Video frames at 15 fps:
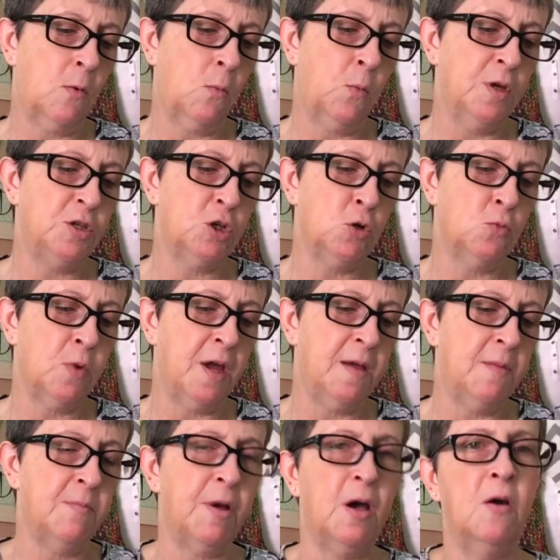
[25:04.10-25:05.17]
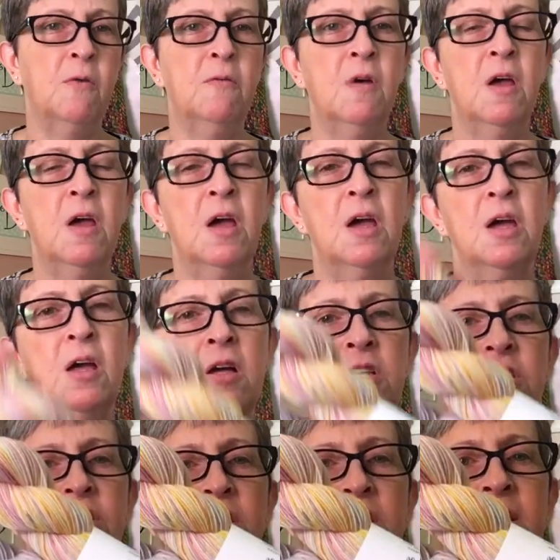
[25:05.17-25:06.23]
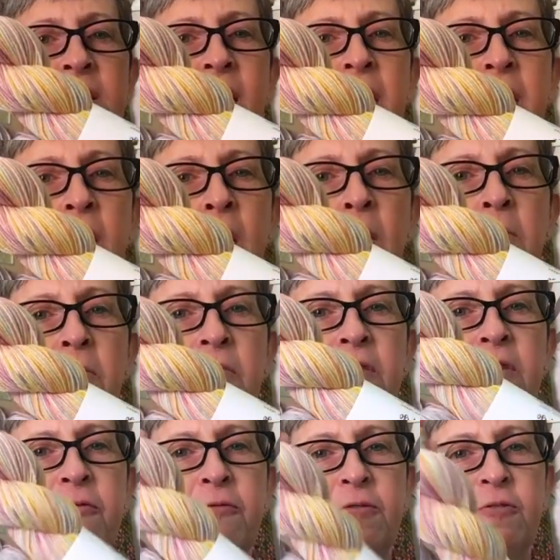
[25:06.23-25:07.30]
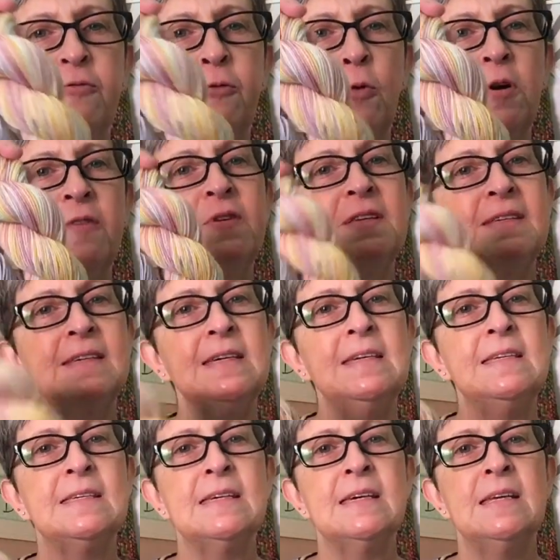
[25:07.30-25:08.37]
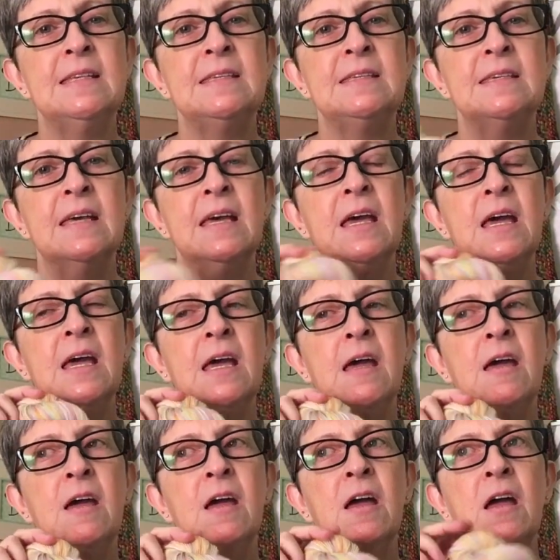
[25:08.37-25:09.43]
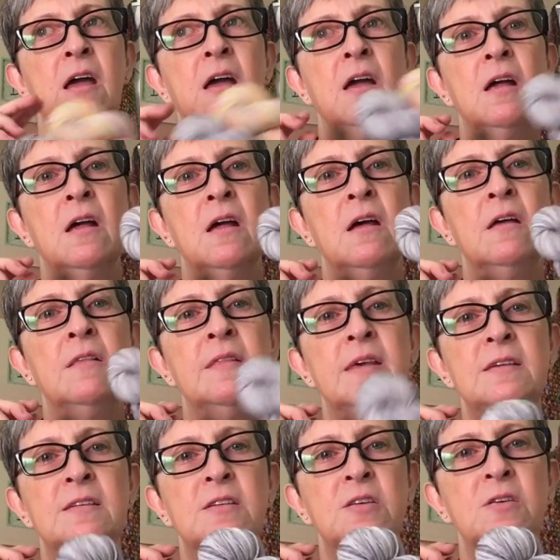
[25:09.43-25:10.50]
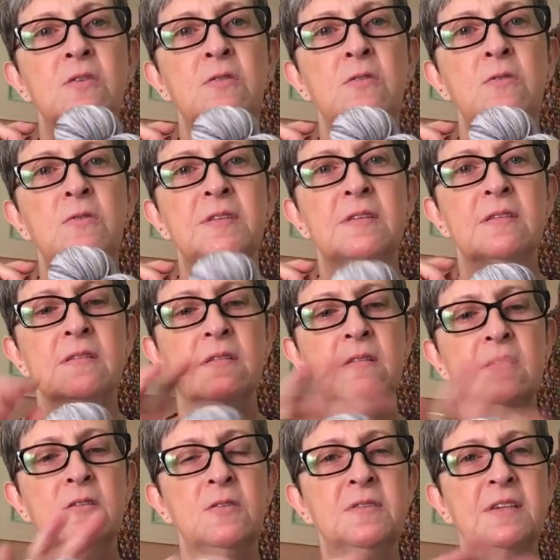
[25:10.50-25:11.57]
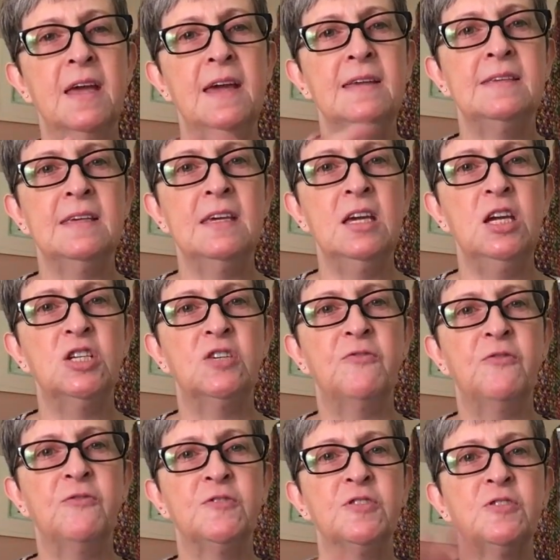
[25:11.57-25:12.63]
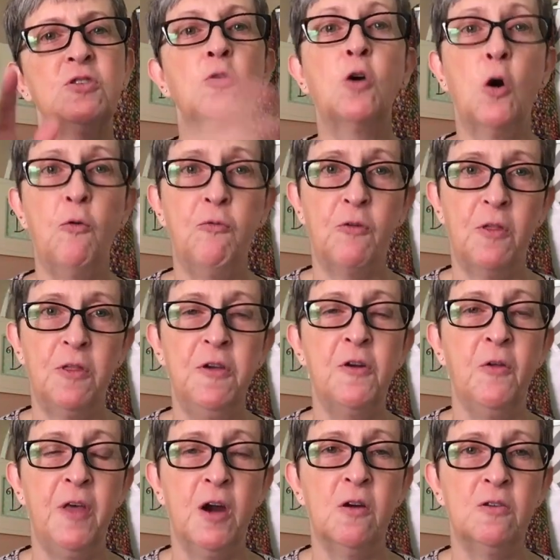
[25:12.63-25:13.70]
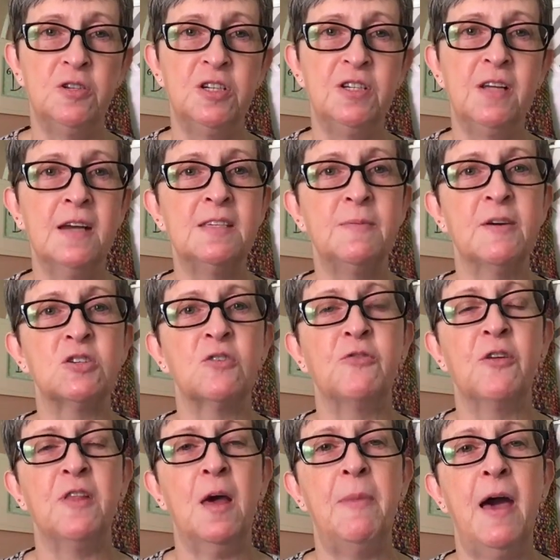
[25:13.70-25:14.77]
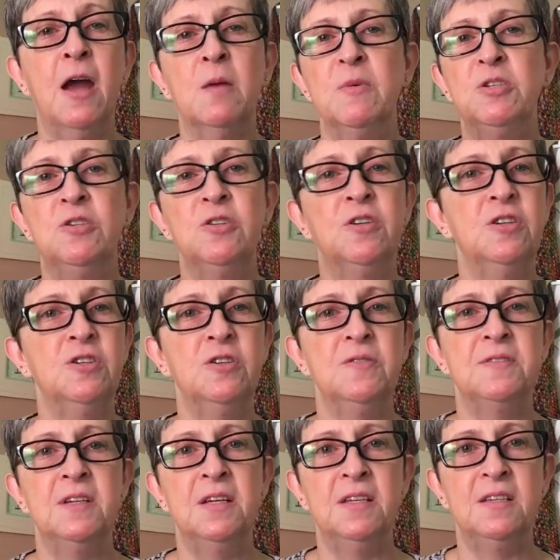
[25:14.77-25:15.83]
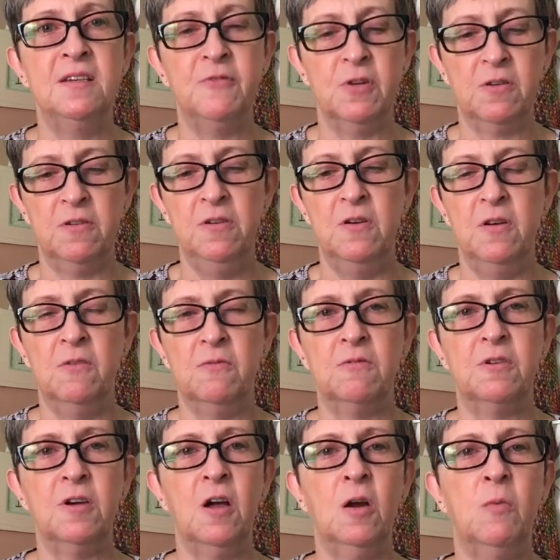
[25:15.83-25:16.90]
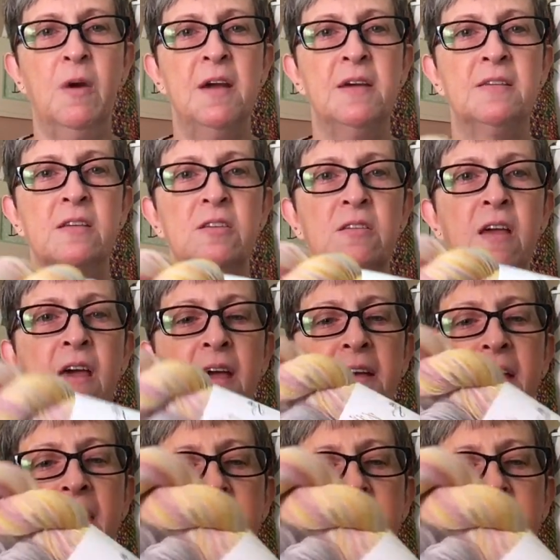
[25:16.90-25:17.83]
Winter Rainbow. She dyed up the 4 different seasons, these two skeins each to go for, you know, that are, she dyed special for that pattern, but you could use any different, you know, colorways, and Kay